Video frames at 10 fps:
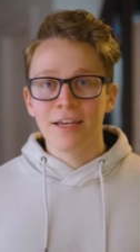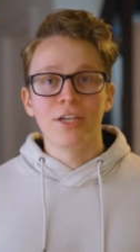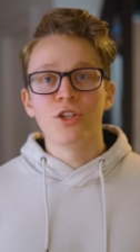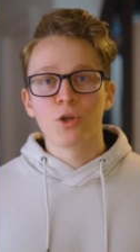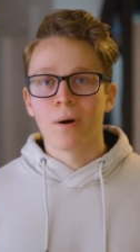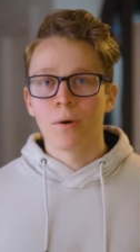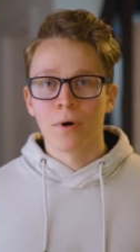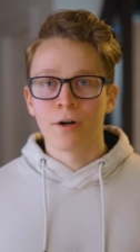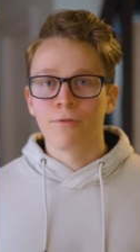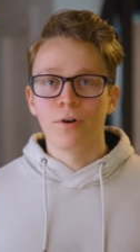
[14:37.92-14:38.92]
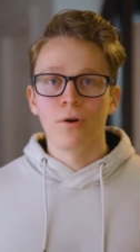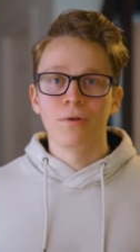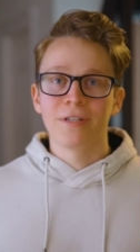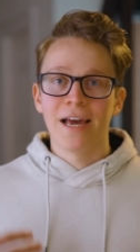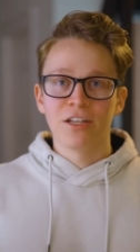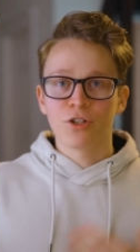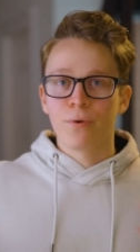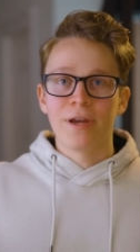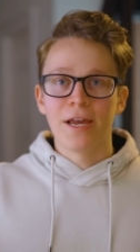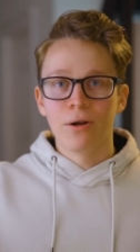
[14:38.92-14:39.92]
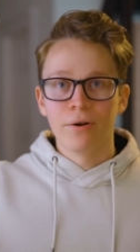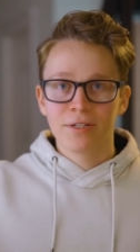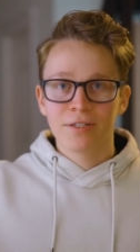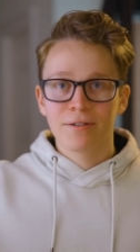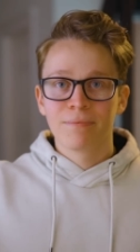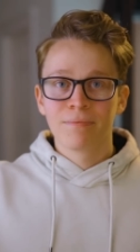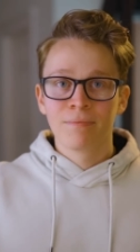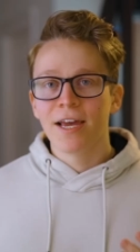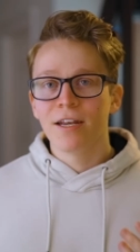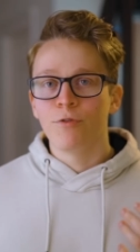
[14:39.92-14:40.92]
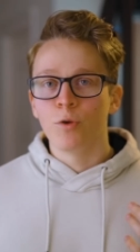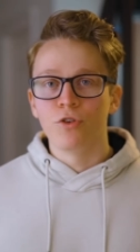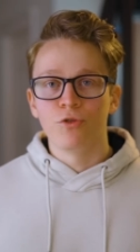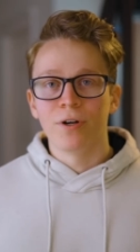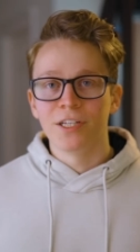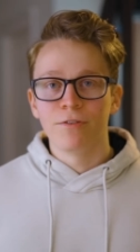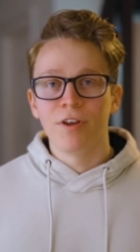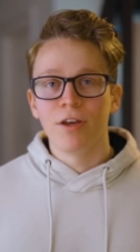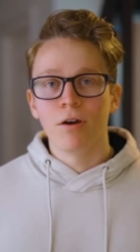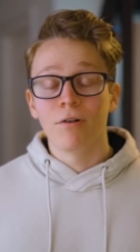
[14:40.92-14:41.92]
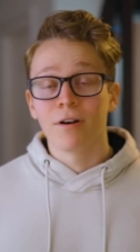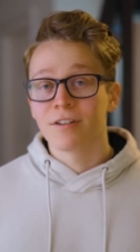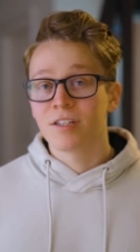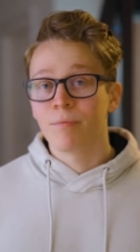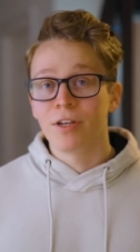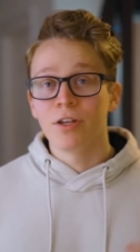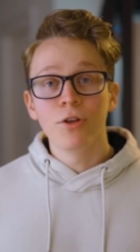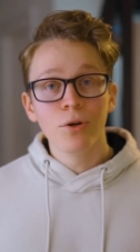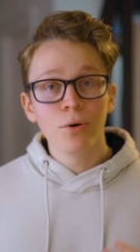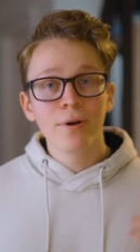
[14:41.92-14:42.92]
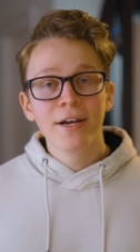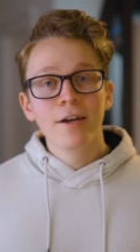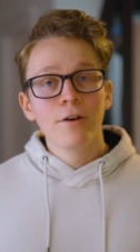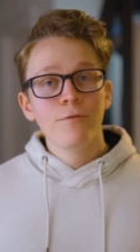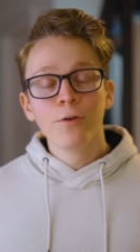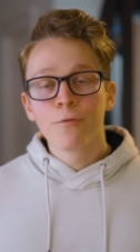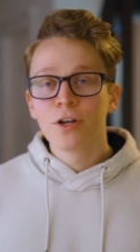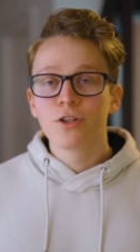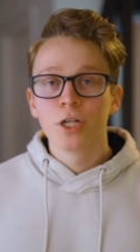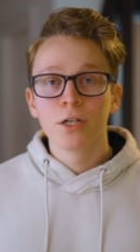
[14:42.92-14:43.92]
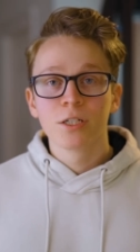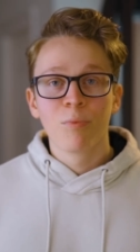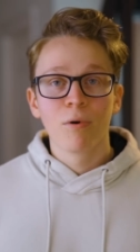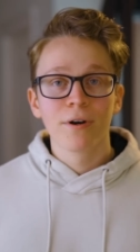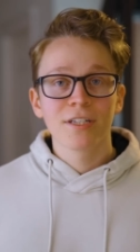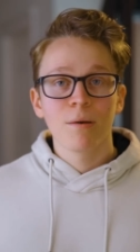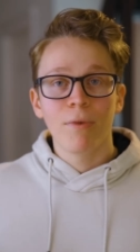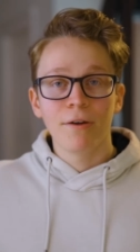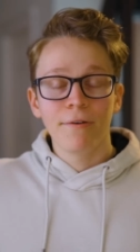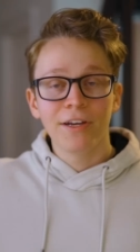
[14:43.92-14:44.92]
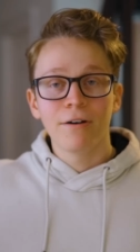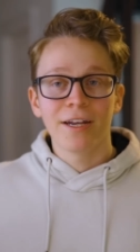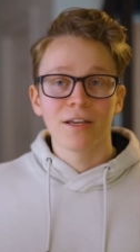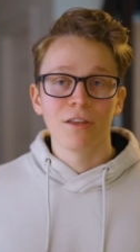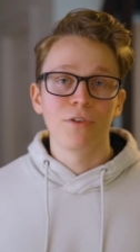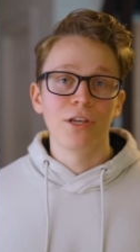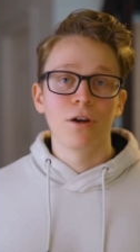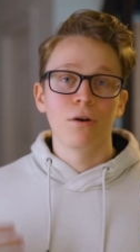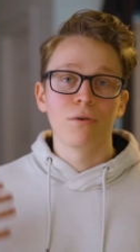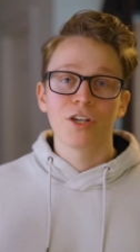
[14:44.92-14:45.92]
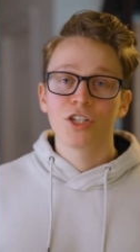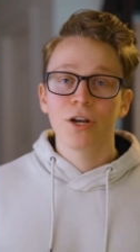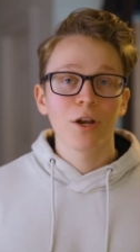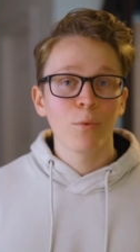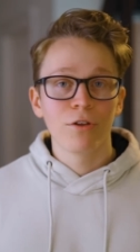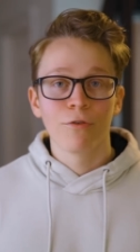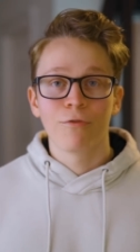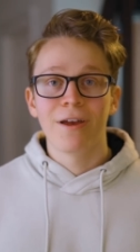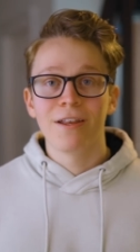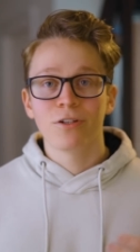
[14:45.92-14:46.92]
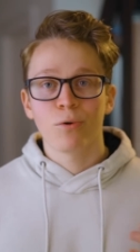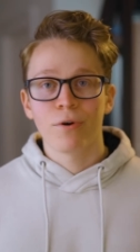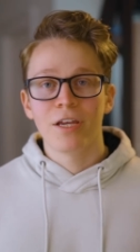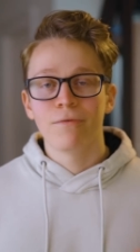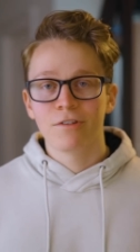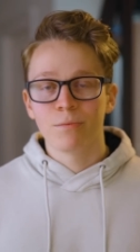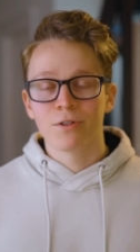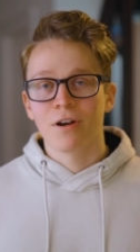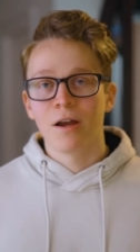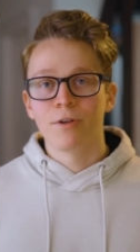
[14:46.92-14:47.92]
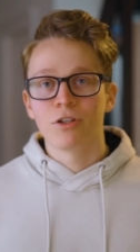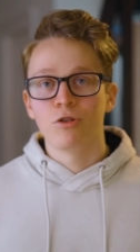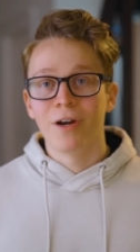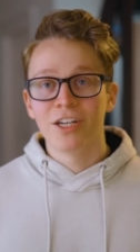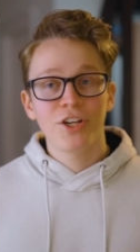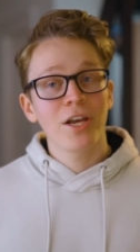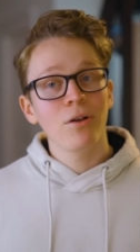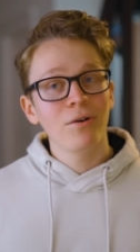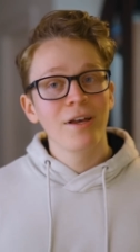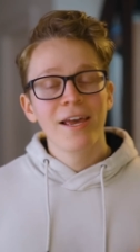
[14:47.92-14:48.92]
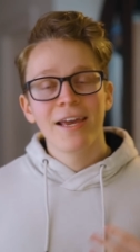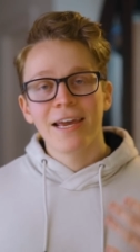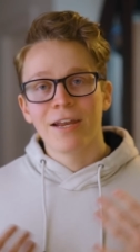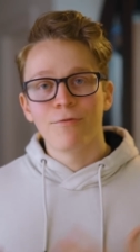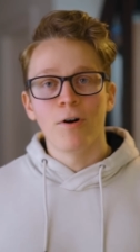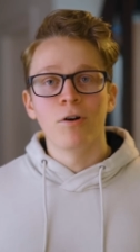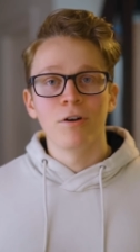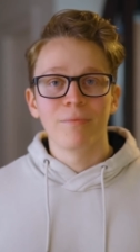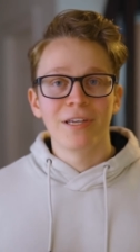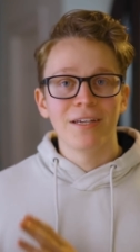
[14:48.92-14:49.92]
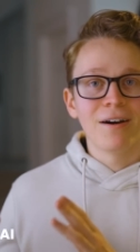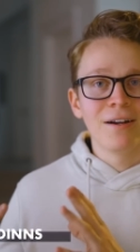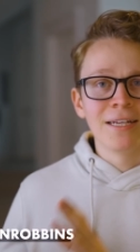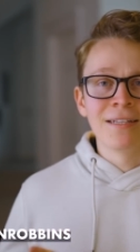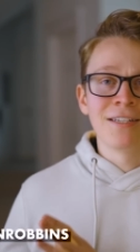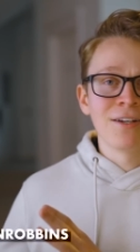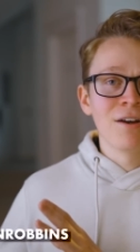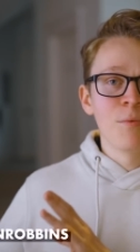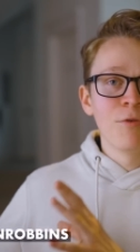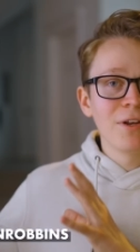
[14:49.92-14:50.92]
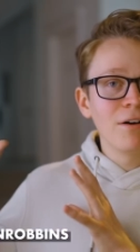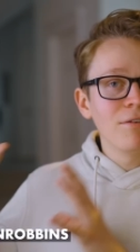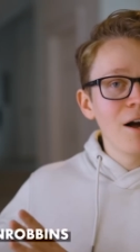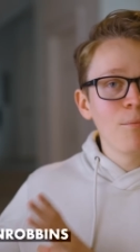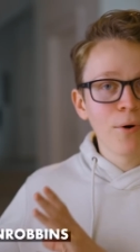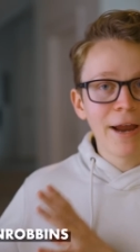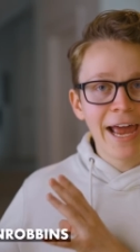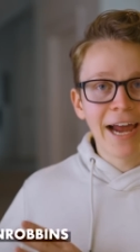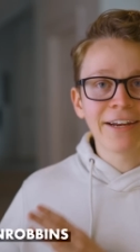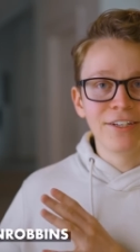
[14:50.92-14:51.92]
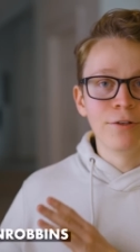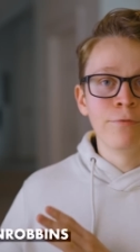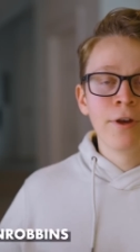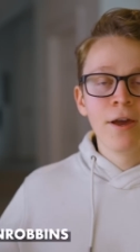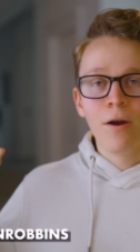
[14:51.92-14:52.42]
into our workflows as creators. That being said, if you enjoyed this video, learned something new, feel free to show your support by leaving a like on the video, sharing it with your friends, or even subscribing to my channel and following me on Instagram. I've been a lot more active